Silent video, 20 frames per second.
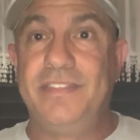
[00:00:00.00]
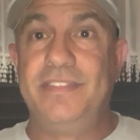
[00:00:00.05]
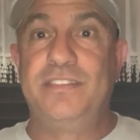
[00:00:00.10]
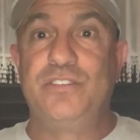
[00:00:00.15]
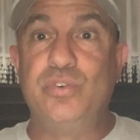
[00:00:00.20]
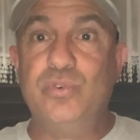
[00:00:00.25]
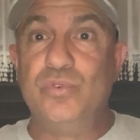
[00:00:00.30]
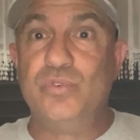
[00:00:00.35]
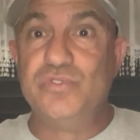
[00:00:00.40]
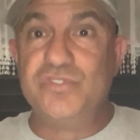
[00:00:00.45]

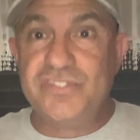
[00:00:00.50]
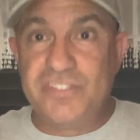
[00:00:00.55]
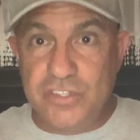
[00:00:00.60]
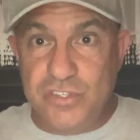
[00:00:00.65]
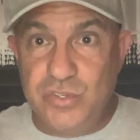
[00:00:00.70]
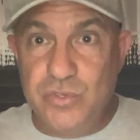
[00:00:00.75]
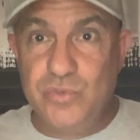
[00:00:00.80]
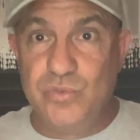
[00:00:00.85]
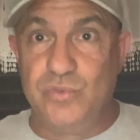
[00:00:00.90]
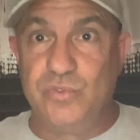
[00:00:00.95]
tools to
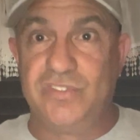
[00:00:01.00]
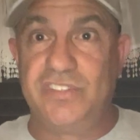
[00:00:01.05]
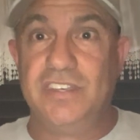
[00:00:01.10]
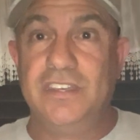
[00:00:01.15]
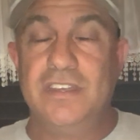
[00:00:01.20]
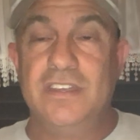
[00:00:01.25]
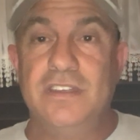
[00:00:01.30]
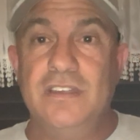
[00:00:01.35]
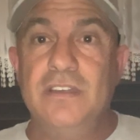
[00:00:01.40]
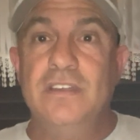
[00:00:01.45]
use
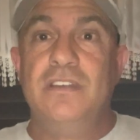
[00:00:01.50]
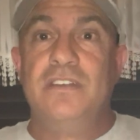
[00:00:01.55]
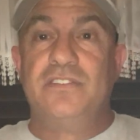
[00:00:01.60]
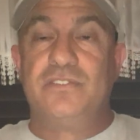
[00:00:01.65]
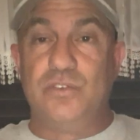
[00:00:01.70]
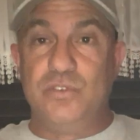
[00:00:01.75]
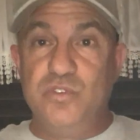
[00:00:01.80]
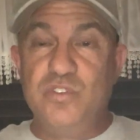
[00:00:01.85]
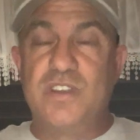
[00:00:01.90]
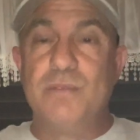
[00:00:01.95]

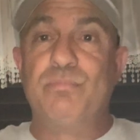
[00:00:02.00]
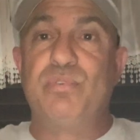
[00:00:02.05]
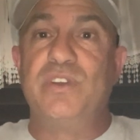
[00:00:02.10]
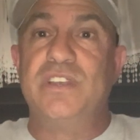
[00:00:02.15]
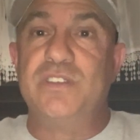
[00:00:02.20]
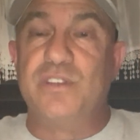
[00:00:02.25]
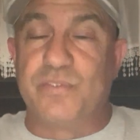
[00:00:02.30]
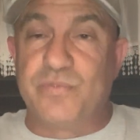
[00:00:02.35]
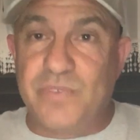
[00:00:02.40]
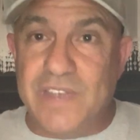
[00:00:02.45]
so you can
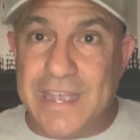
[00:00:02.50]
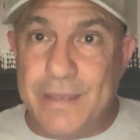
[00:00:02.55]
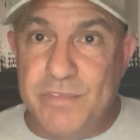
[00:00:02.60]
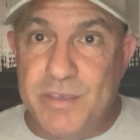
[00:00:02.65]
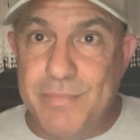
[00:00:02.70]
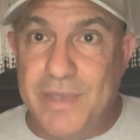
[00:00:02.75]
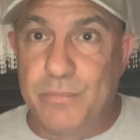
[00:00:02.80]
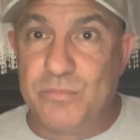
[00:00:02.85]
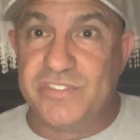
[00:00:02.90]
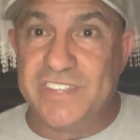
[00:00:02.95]
bring your family
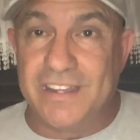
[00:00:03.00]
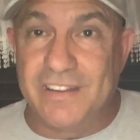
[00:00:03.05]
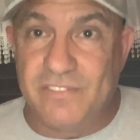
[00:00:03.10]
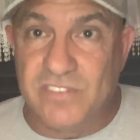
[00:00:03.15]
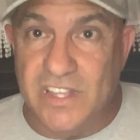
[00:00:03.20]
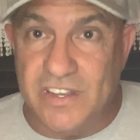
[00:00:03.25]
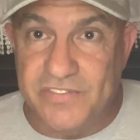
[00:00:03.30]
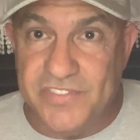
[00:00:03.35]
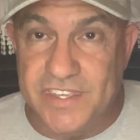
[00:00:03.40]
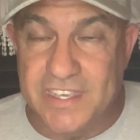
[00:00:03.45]
members that have
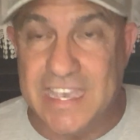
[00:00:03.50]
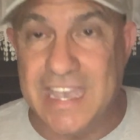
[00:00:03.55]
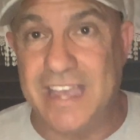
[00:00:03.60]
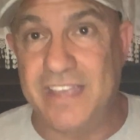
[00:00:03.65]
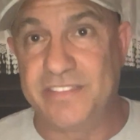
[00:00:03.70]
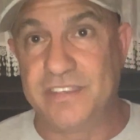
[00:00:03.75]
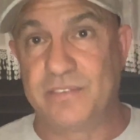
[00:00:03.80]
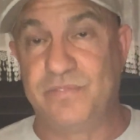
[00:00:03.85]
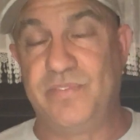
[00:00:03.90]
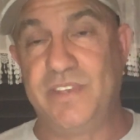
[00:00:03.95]
left the
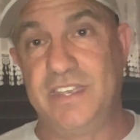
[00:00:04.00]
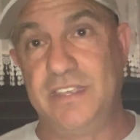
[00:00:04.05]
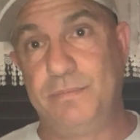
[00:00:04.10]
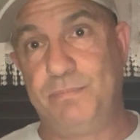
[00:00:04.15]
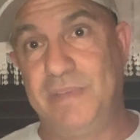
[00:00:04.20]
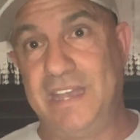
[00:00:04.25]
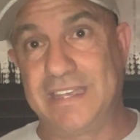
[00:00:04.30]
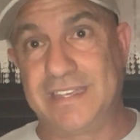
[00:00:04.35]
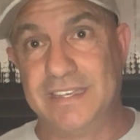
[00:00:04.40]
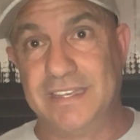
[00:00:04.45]
Catholic faith
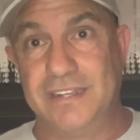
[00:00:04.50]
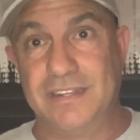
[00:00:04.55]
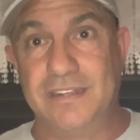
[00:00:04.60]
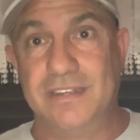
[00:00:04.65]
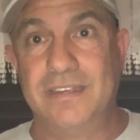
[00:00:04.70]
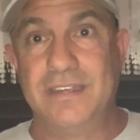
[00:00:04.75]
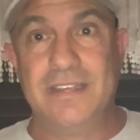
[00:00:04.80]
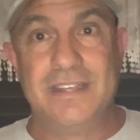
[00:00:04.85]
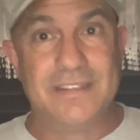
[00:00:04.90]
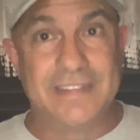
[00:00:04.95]
back in.
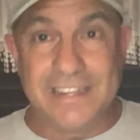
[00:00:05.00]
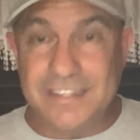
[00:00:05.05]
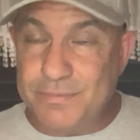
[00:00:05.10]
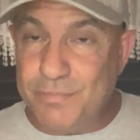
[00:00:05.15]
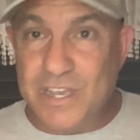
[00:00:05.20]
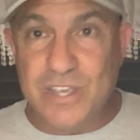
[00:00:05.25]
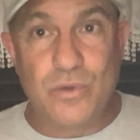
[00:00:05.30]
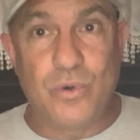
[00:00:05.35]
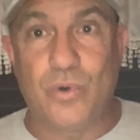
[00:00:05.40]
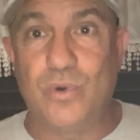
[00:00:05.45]
That's
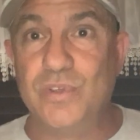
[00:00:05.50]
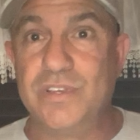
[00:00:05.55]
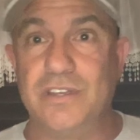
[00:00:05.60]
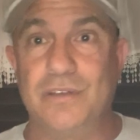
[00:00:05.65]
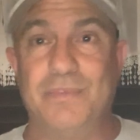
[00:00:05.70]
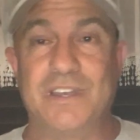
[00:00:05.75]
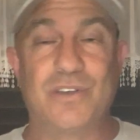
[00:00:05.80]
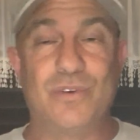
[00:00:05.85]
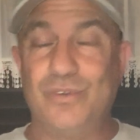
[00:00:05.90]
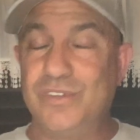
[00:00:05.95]
my goal
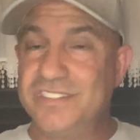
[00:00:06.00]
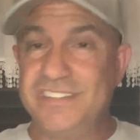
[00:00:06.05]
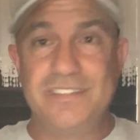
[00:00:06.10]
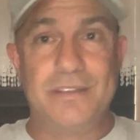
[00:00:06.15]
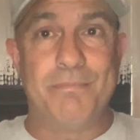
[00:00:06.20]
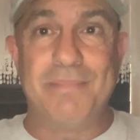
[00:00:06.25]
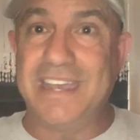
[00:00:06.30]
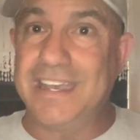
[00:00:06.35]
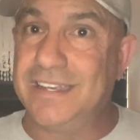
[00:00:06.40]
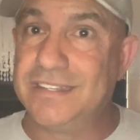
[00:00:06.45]
here. My goal isn't
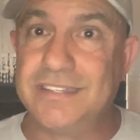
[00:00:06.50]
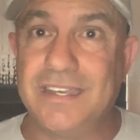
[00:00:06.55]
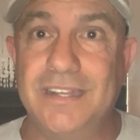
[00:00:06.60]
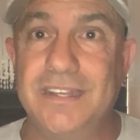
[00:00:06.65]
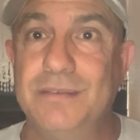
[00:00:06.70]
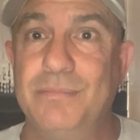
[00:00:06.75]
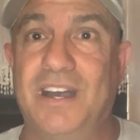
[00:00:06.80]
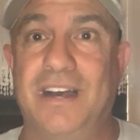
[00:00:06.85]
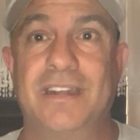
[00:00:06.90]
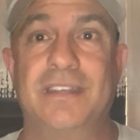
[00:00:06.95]
to bash
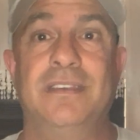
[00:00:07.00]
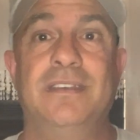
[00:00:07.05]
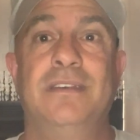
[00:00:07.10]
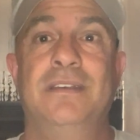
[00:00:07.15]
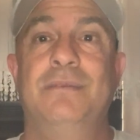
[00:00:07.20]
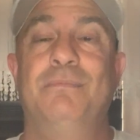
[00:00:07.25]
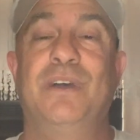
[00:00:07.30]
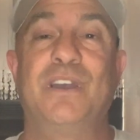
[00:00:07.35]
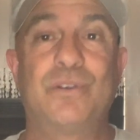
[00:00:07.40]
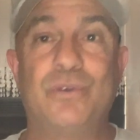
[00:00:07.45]
anybody.
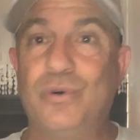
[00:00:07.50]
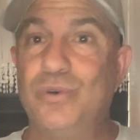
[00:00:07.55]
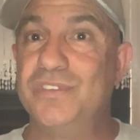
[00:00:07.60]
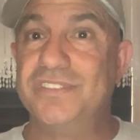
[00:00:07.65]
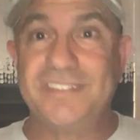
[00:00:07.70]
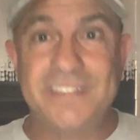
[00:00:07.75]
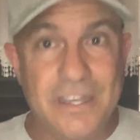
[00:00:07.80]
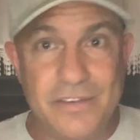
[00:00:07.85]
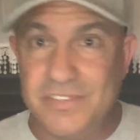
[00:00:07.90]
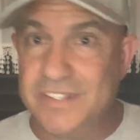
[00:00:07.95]
My goal
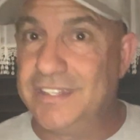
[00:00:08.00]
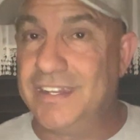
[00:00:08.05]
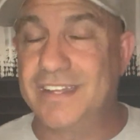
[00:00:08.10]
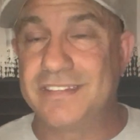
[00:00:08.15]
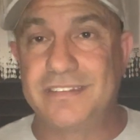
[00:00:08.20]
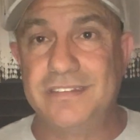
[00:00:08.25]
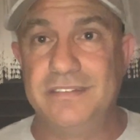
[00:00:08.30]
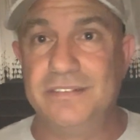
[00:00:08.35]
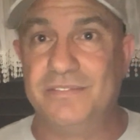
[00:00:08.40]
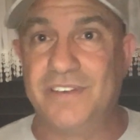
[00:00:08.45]
is definitely
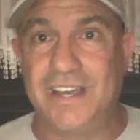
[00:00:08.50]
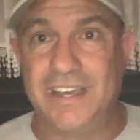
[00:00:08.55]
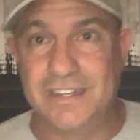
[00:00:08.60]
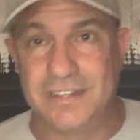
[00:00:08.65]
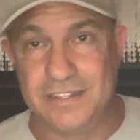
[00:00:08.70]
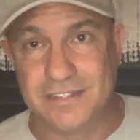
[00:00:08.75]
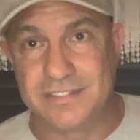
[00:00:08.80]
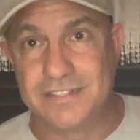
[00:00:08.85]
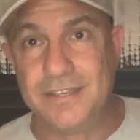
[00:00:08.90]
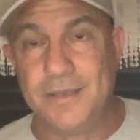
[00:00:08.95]
not to divide
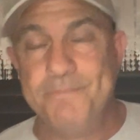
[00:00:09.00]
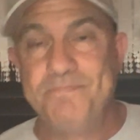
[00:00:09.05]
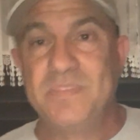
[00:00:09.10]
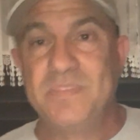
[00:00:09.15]
us.